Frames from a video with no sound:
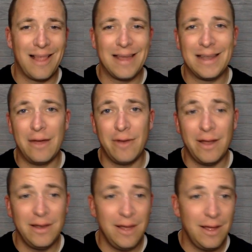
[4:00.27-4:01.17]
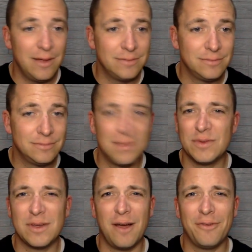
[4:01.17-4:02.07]
the land down under. That
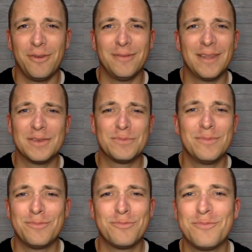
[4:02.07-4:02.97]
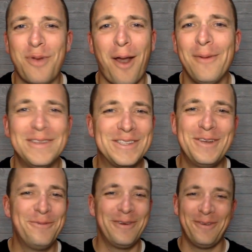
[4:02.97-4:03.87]
was awful. That was probably
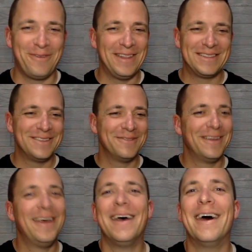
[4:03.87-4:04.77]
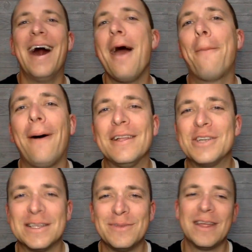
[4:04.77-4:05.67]
super offensive. I
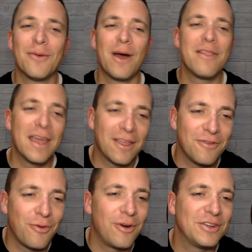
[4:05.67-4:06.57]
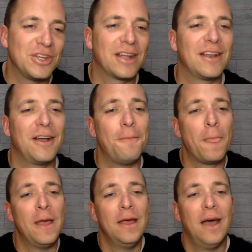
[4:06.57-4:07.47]
apologize, but either way, thank you for checking it out.
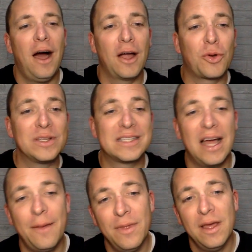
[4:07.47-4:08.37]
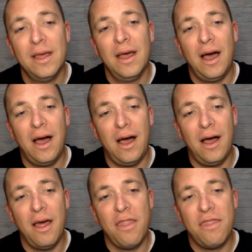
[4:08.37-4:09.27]
Uh, Chris Tom,
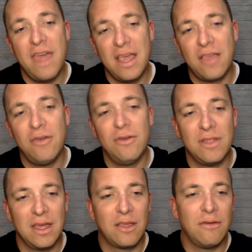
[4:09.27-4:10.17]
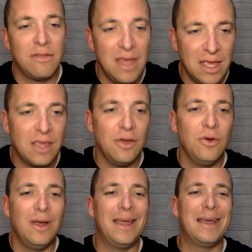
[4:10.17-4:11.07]
uh, thank you, thank you, thank
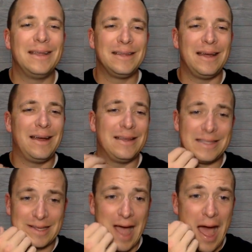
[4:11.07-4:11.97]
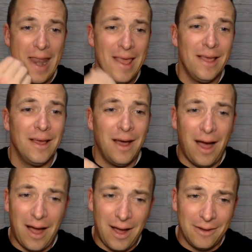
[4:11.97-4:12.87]
you. And uh, Scott
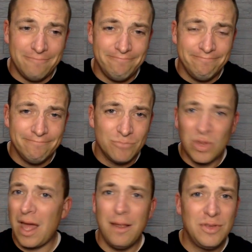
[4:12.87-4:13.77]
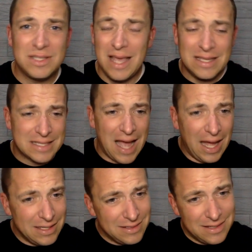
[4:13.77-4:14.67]
um, with IWCA,
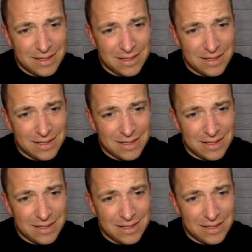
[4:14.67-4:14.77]
Scott,